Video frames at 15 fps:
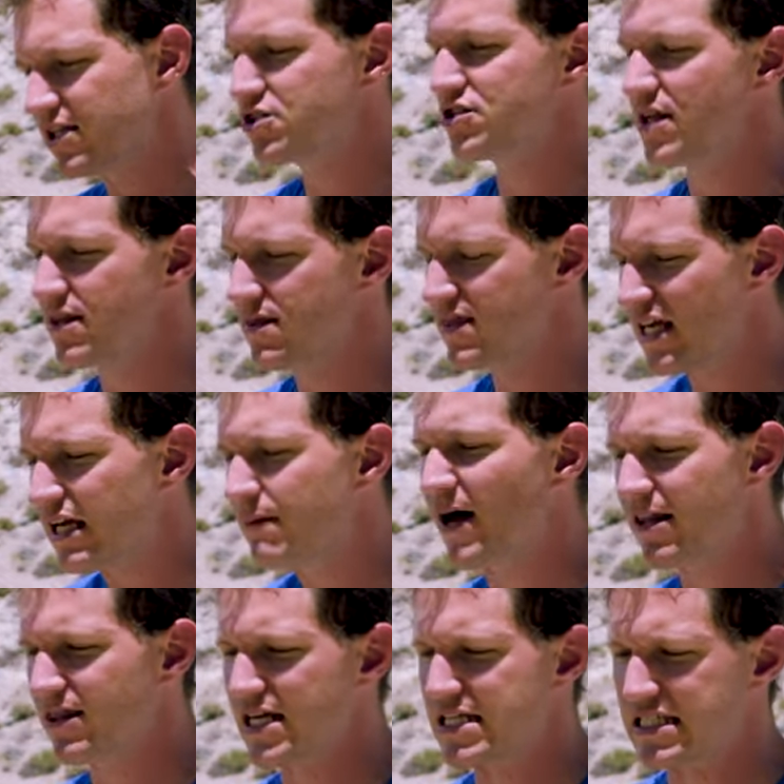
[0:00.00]
think to think
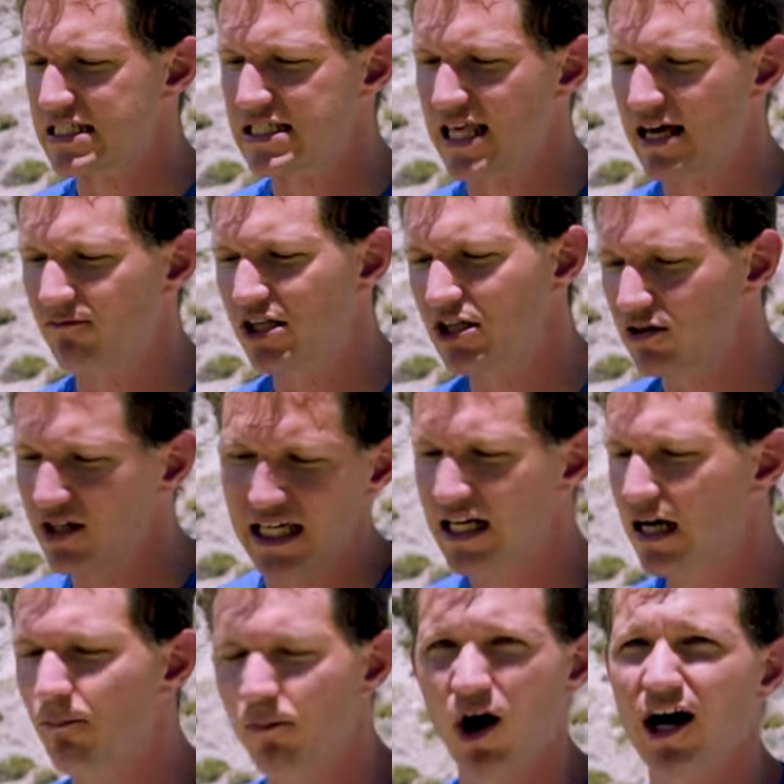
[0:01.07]
about this is that when you heat
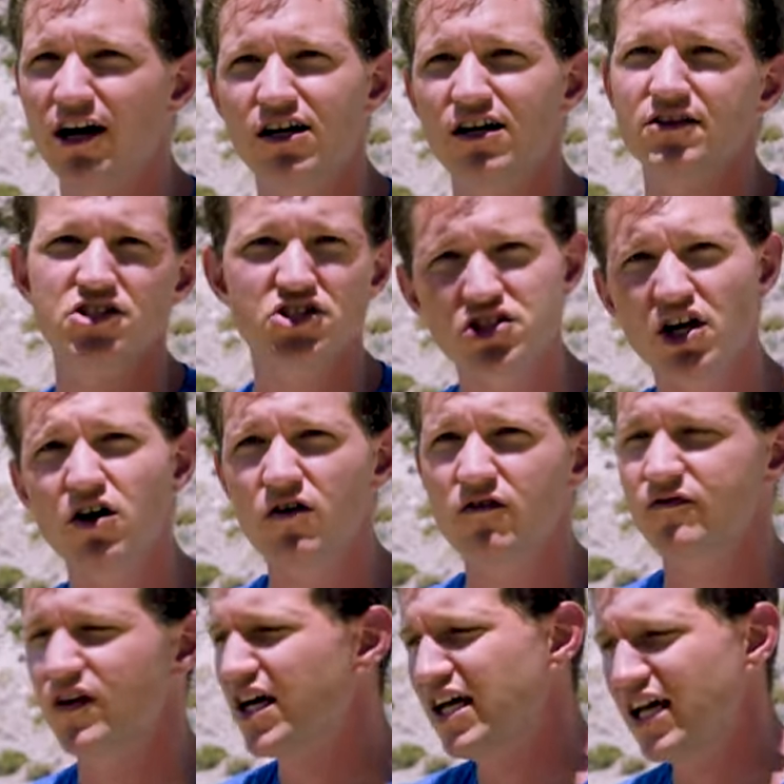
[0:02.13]
up water on the stove,
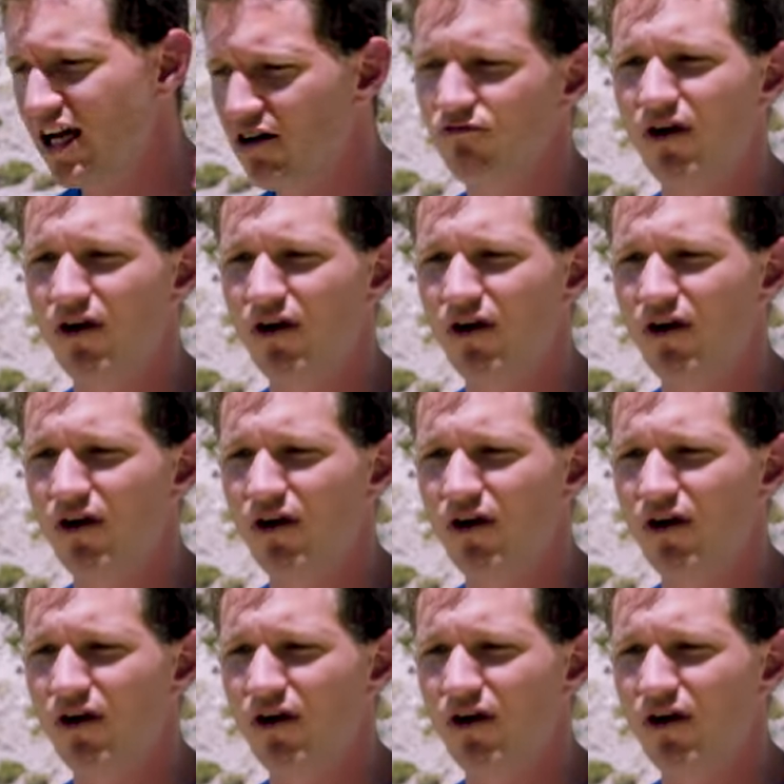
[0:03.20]
it